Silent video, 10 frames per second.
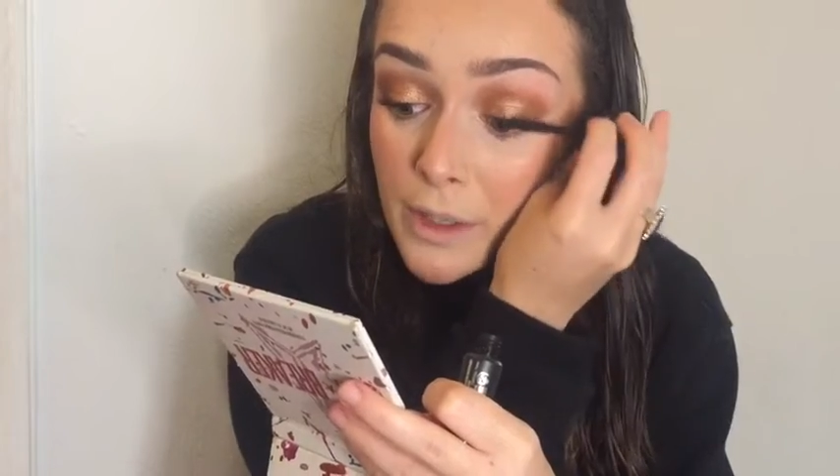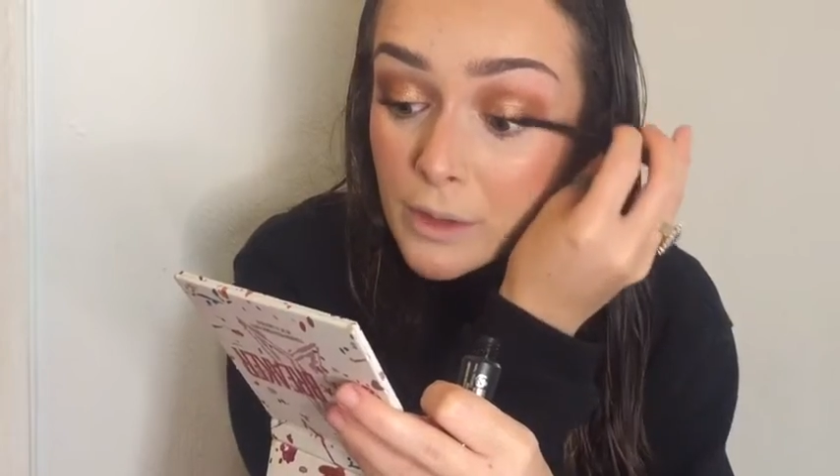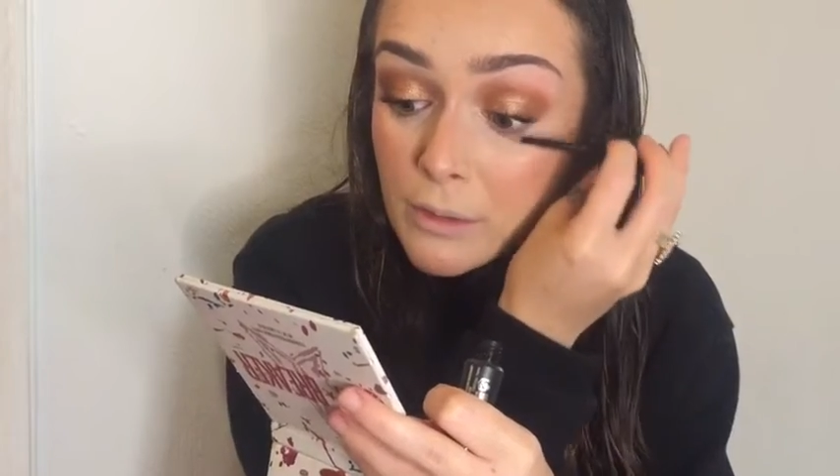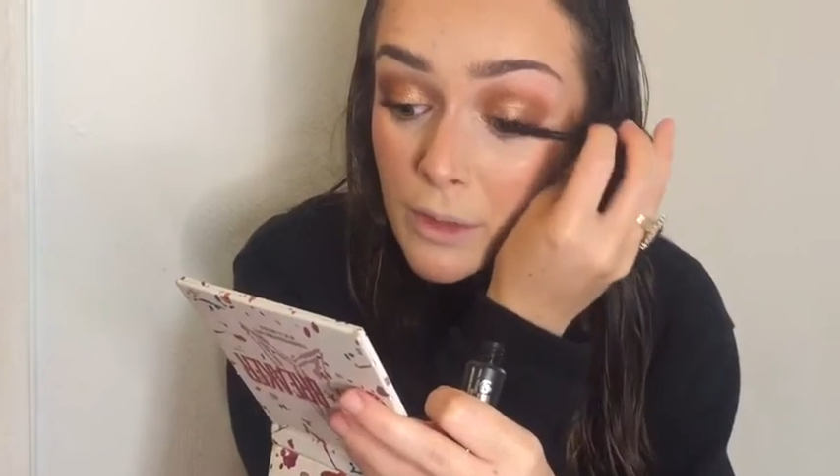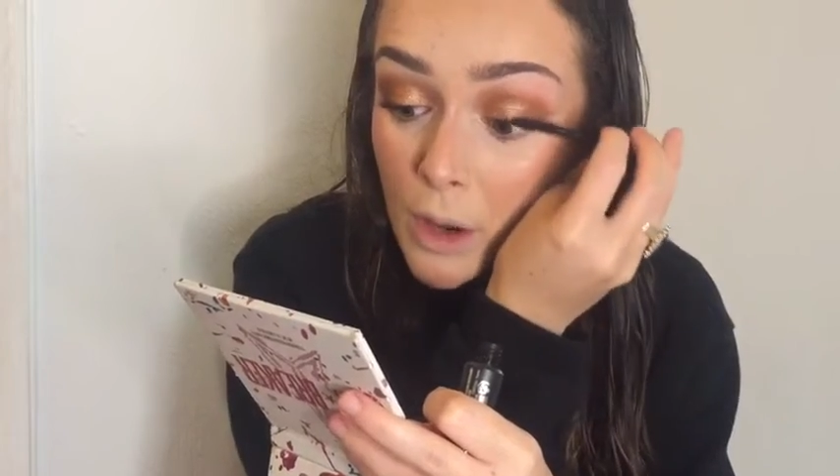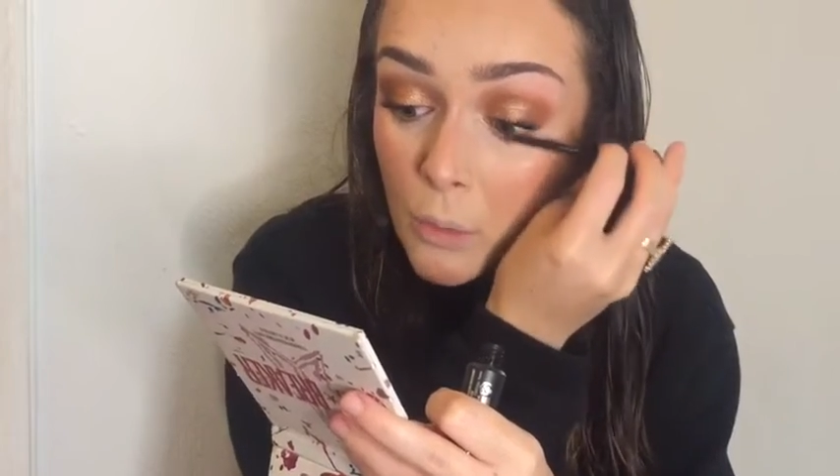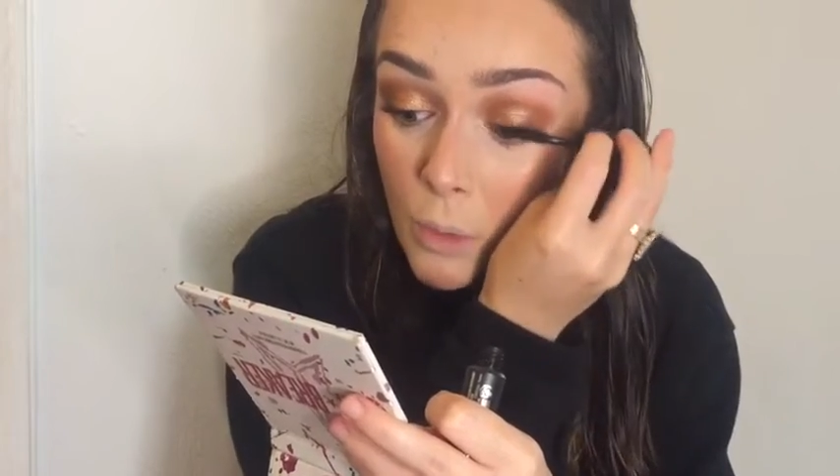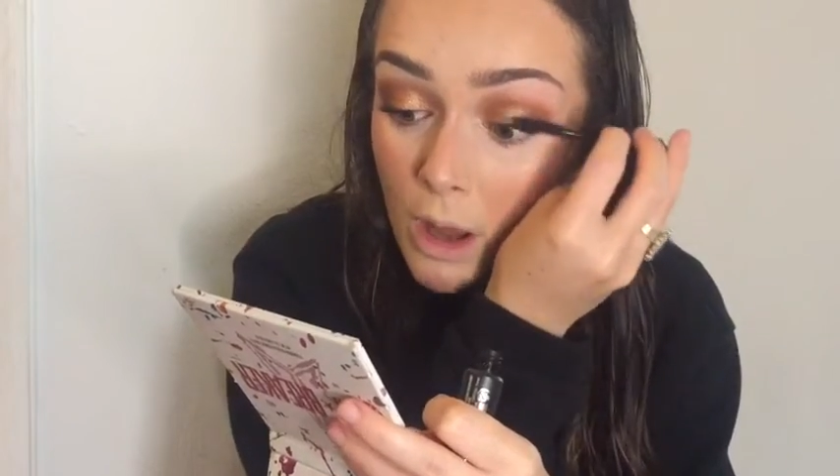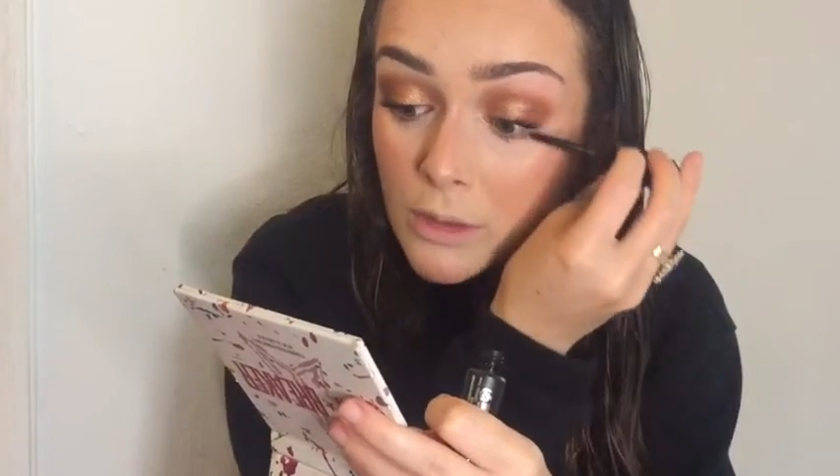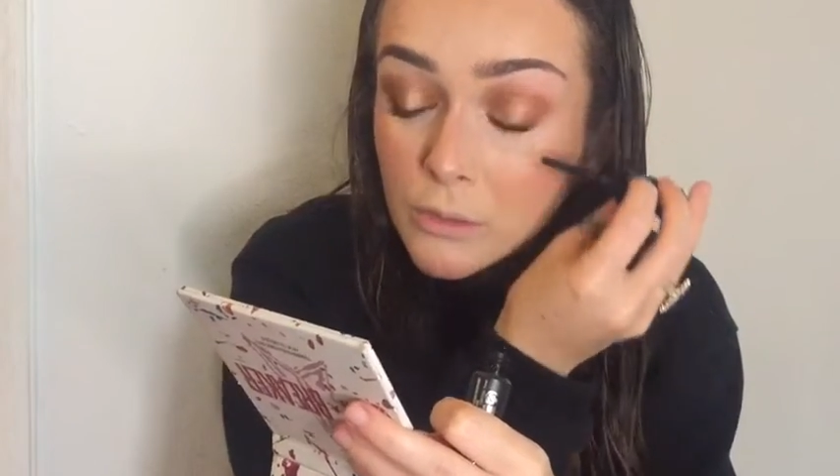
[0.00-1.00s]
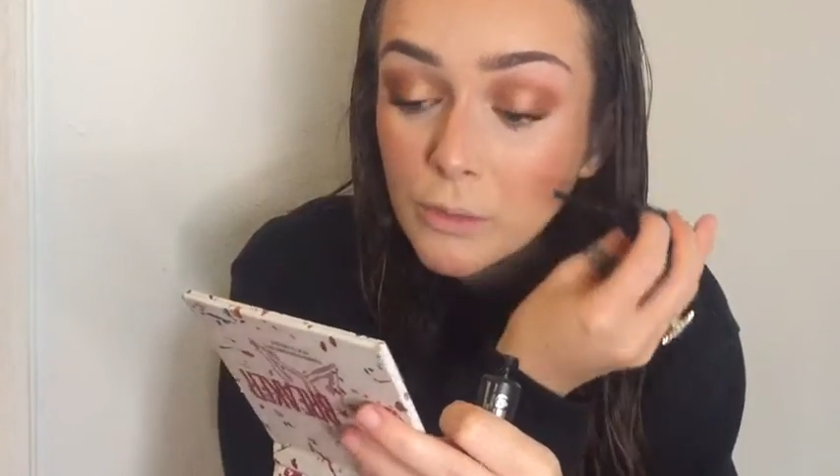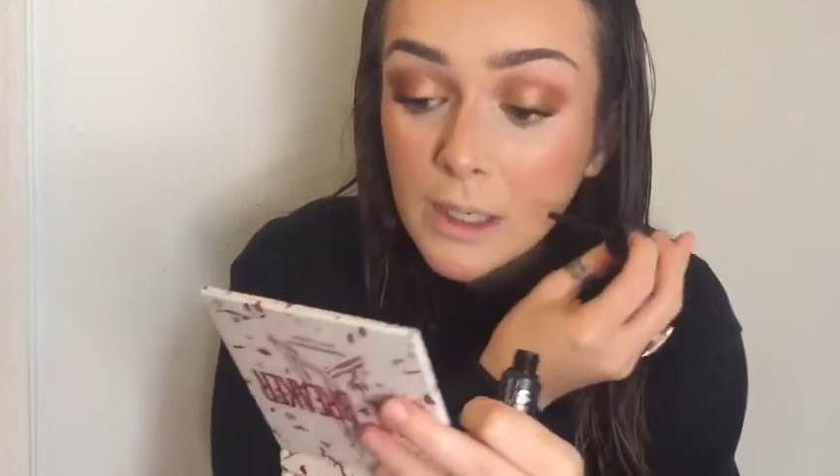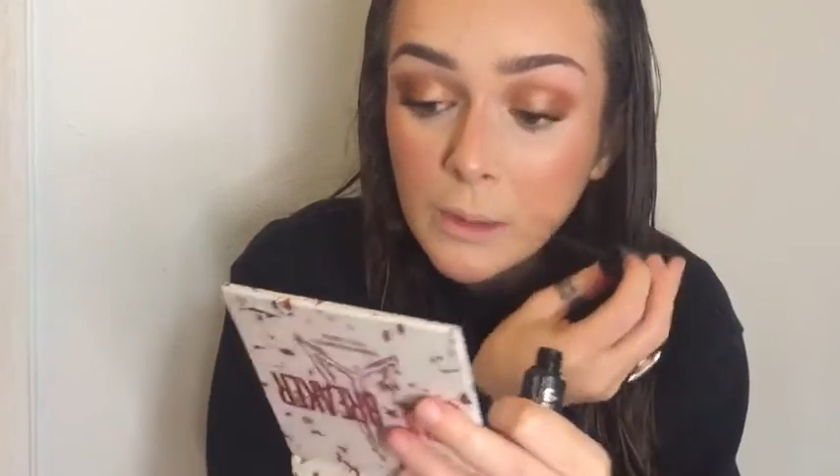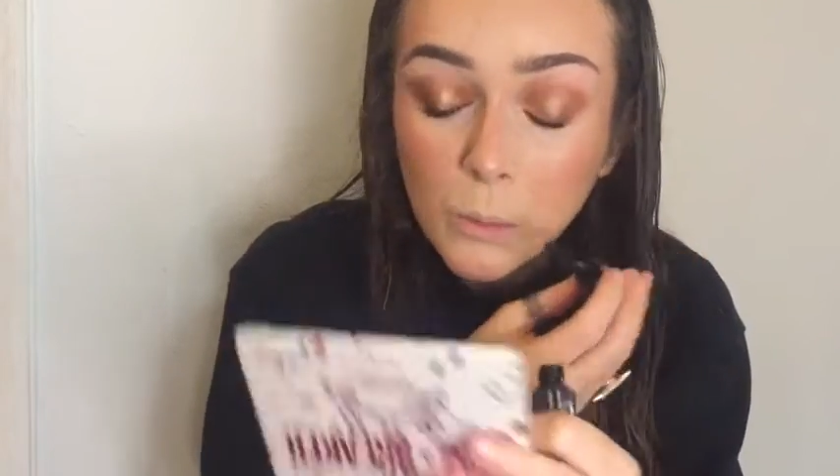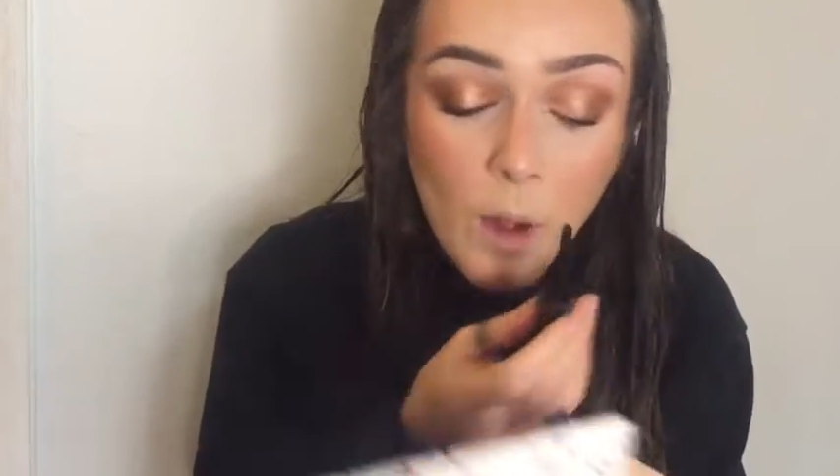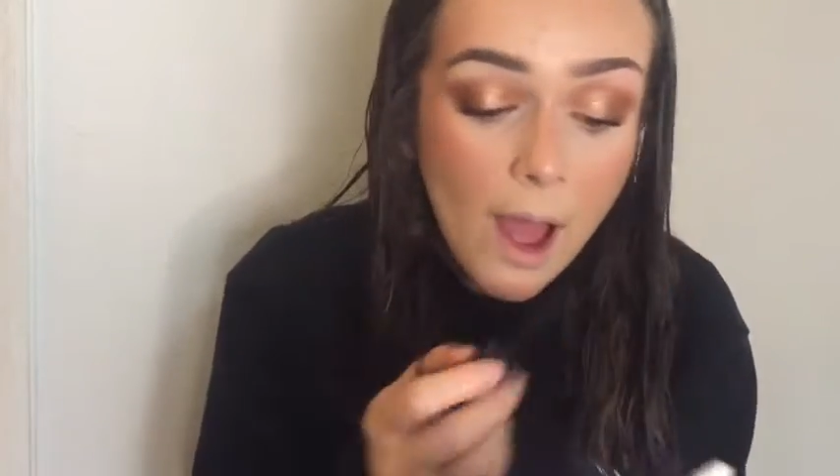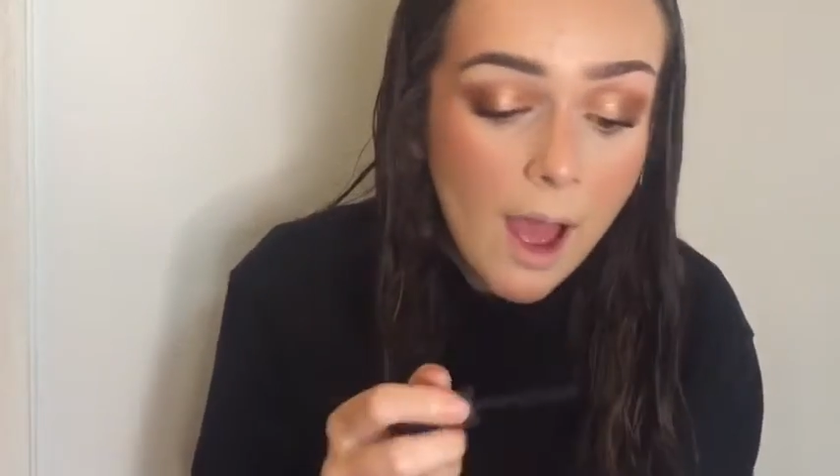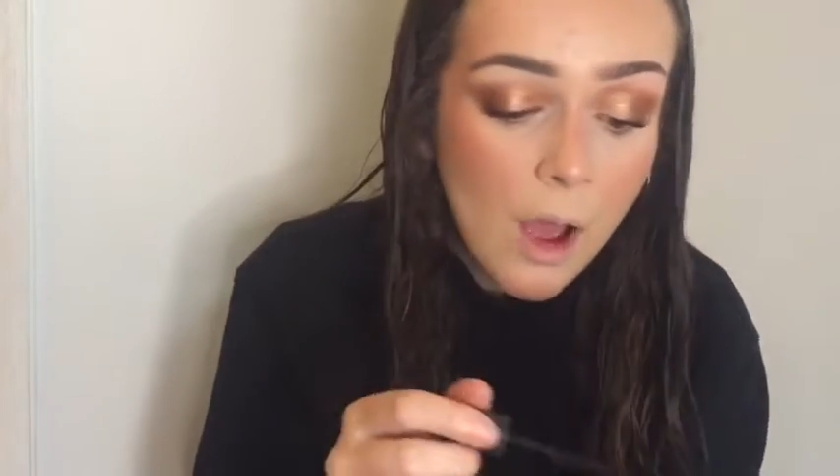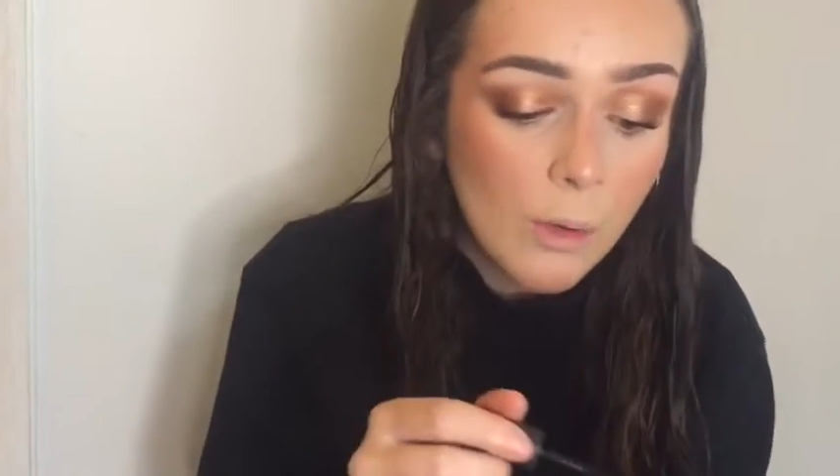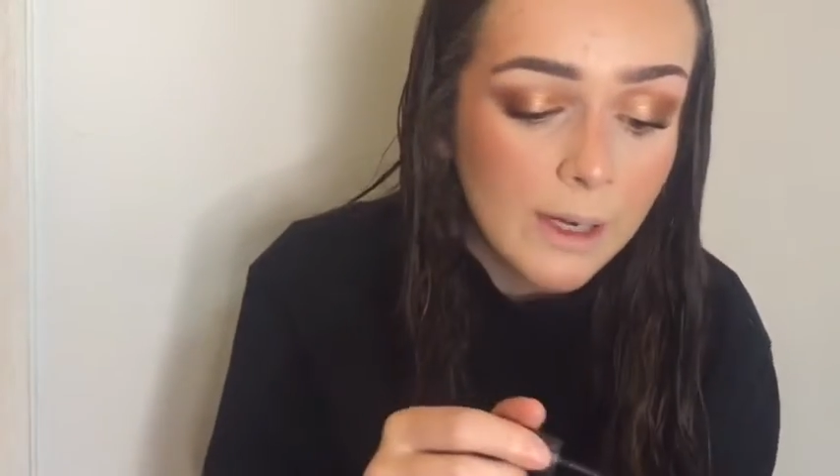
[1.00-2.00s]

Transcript: that you know works really well,